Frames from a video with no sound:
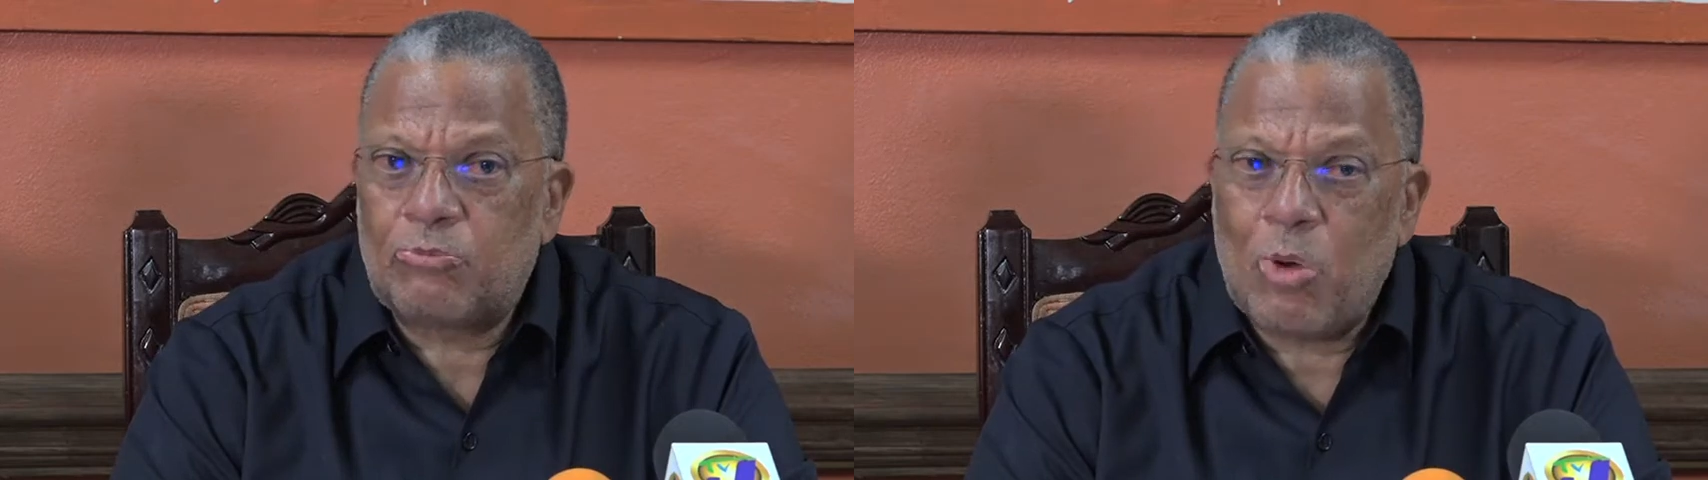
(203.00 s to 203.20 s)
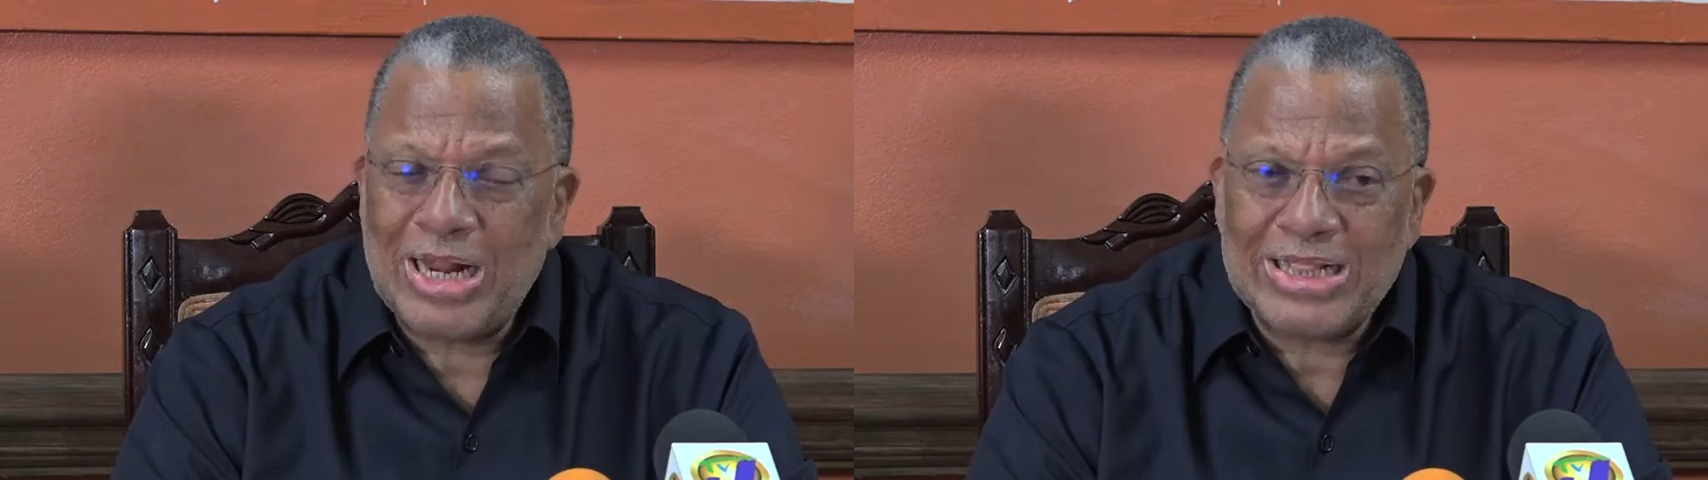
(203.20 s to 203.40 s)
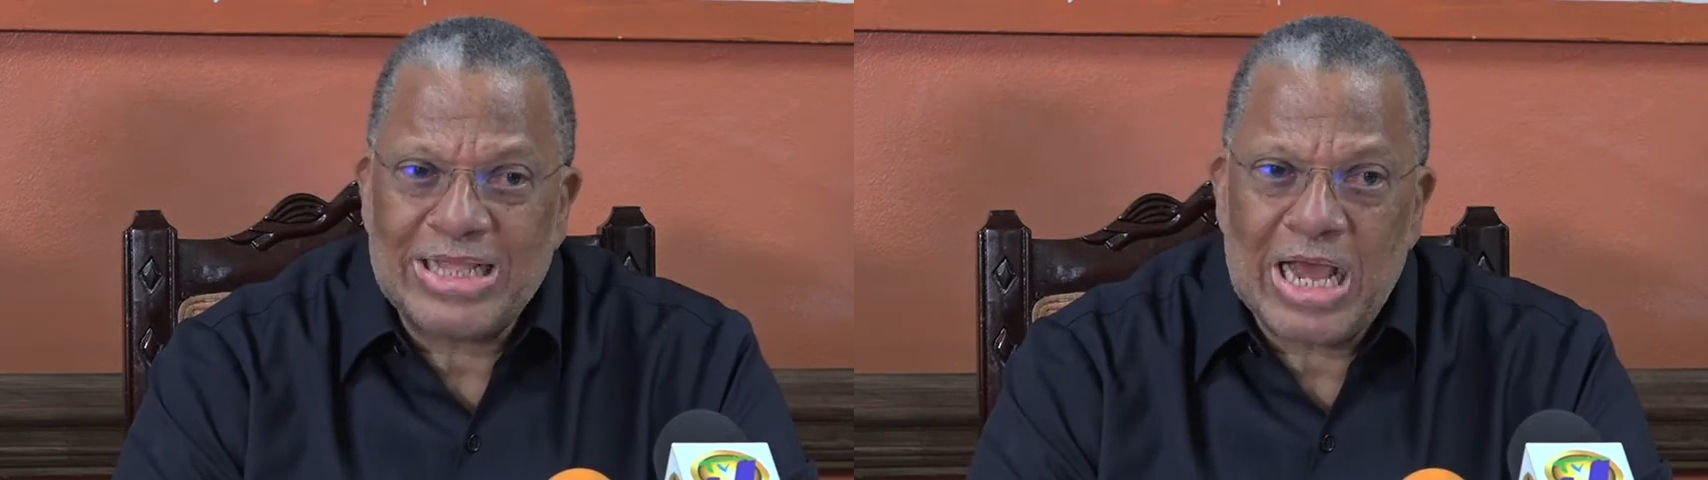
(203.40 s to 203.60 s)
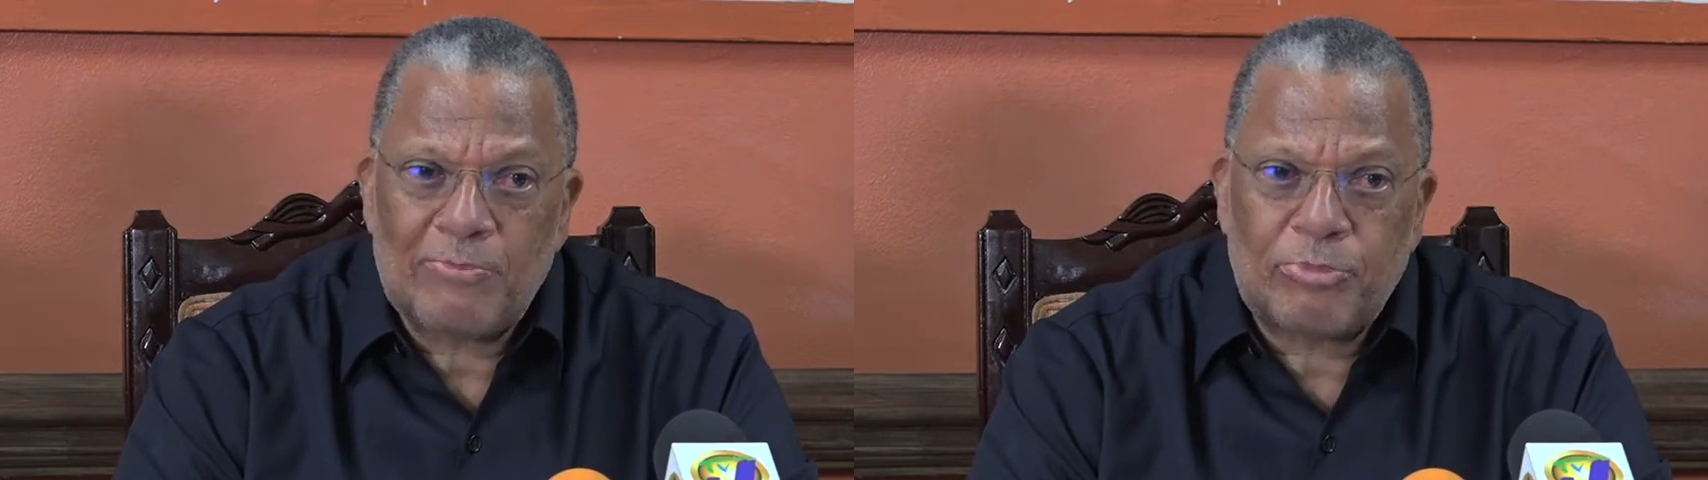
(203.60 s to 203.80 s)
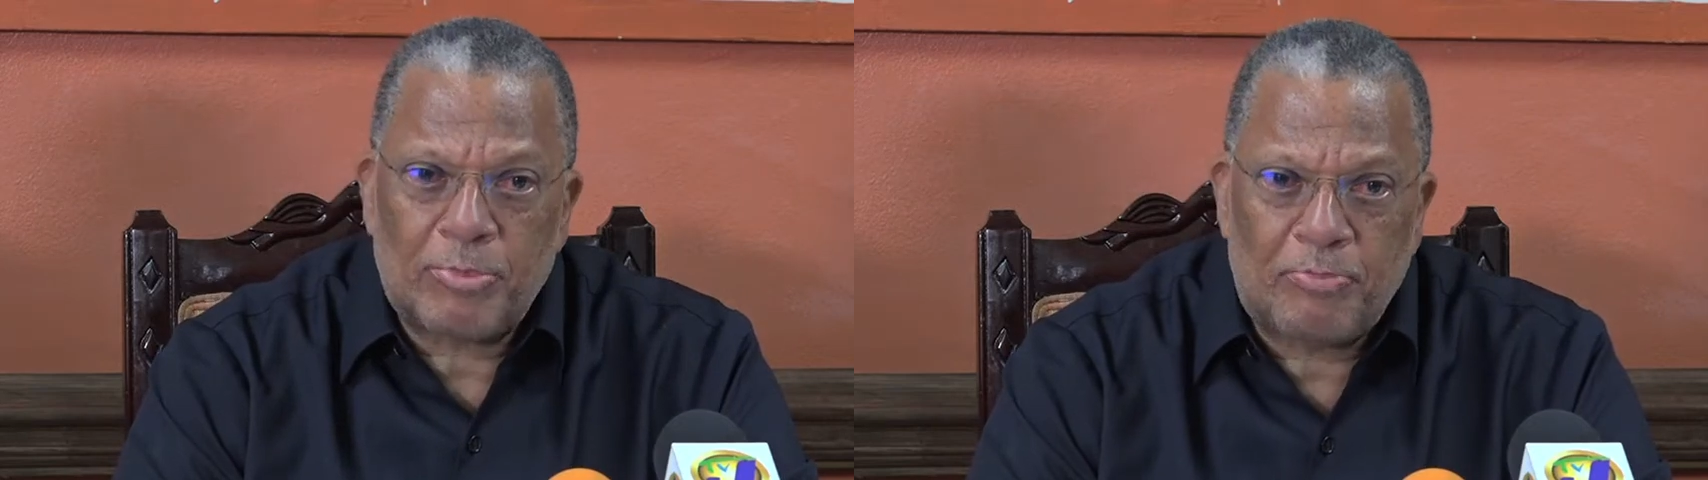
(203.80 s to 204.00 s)
What they are
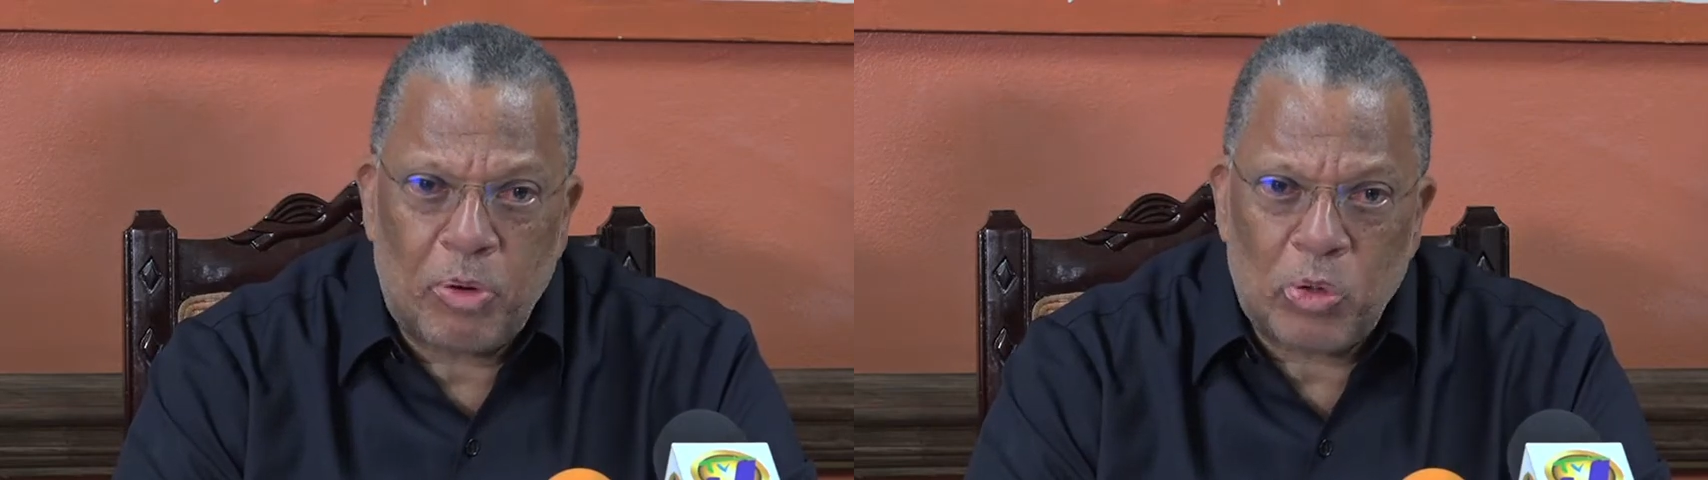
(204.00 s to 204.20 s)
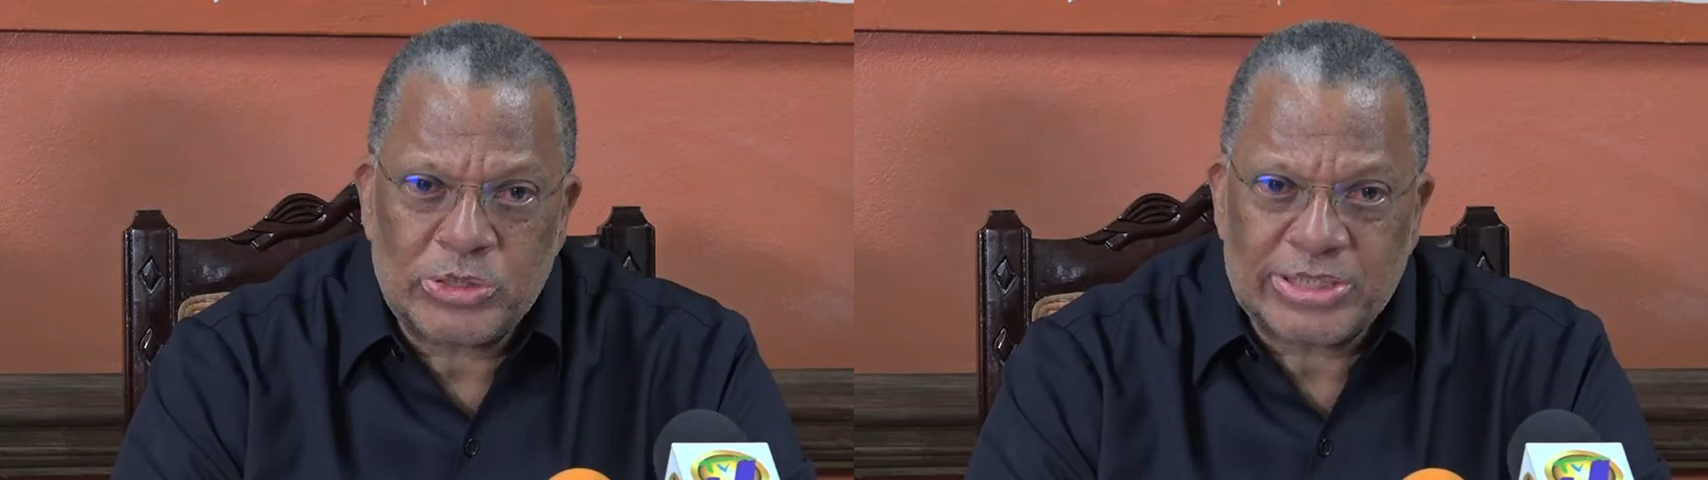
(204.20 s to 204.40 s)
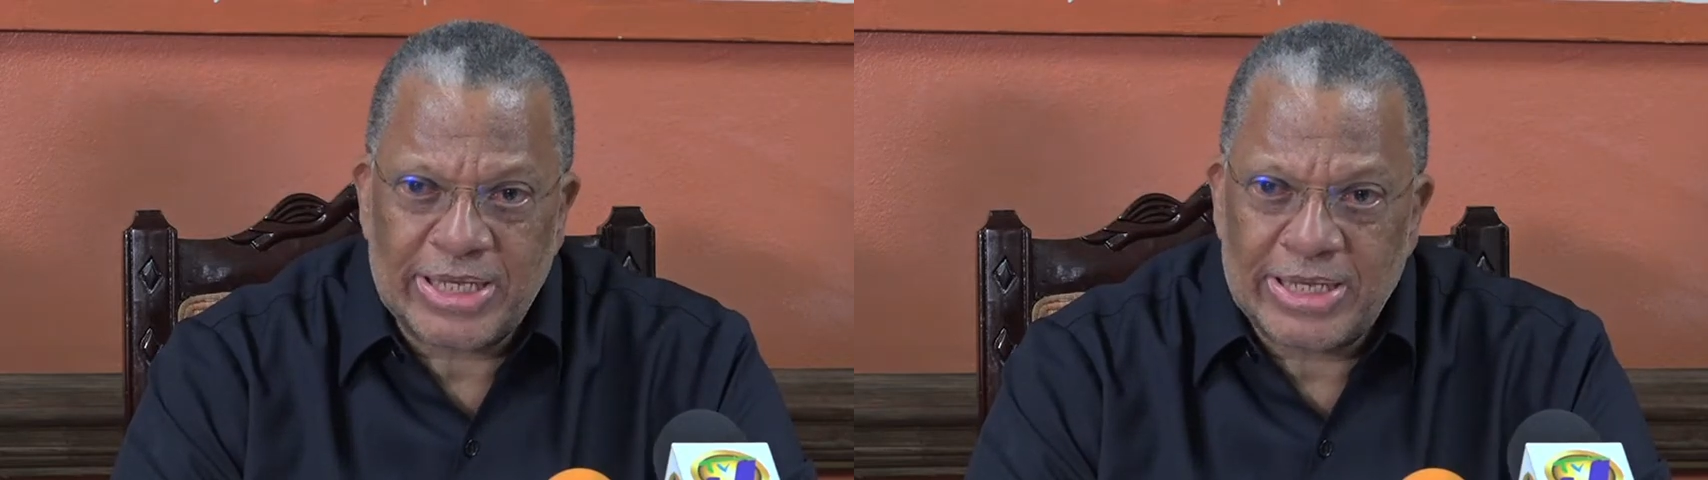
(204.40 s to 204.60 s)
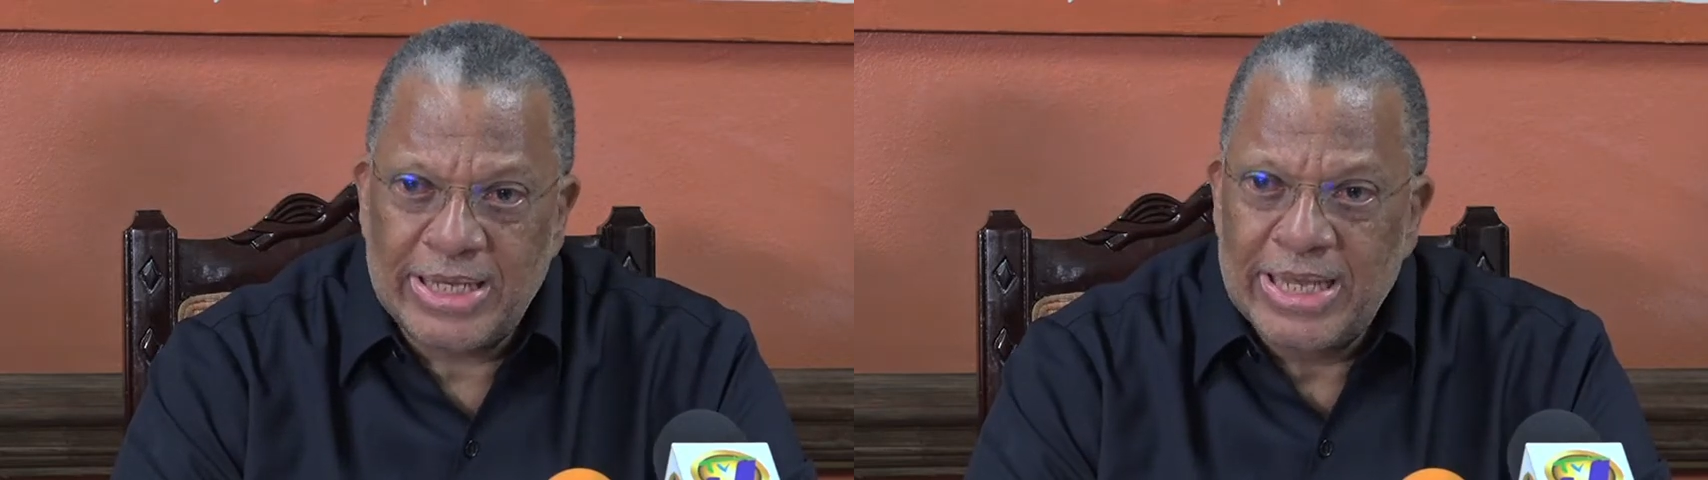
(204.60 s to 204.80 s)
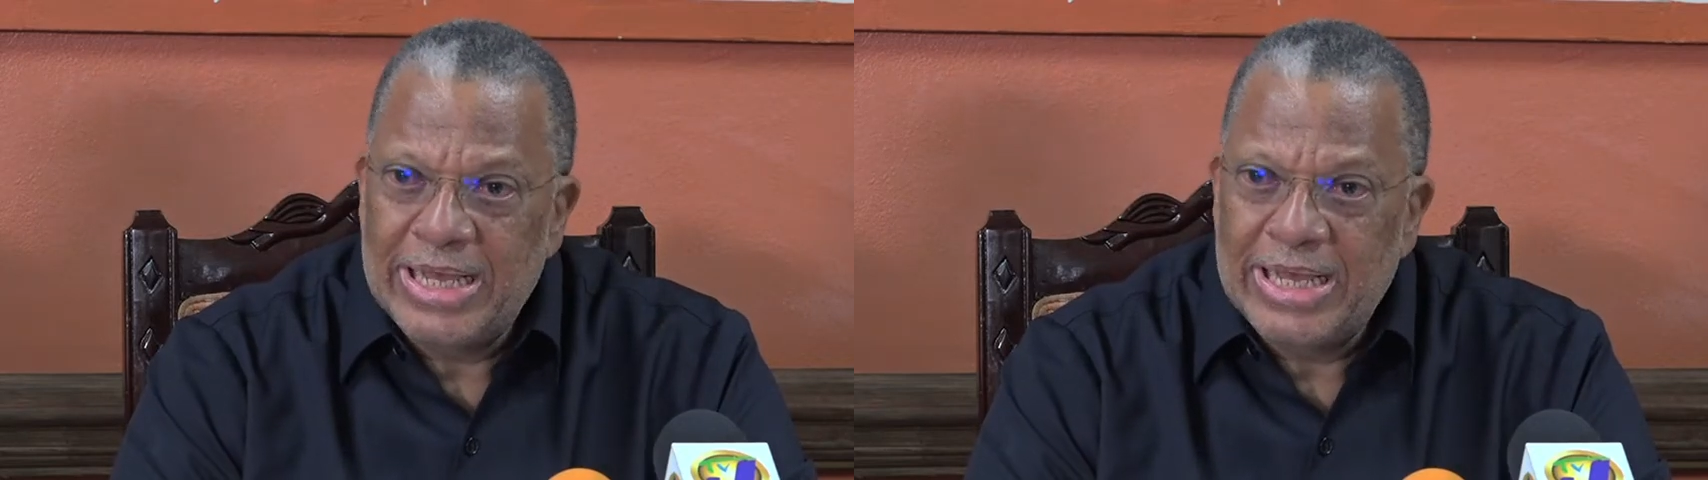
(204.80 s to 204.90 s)
proposing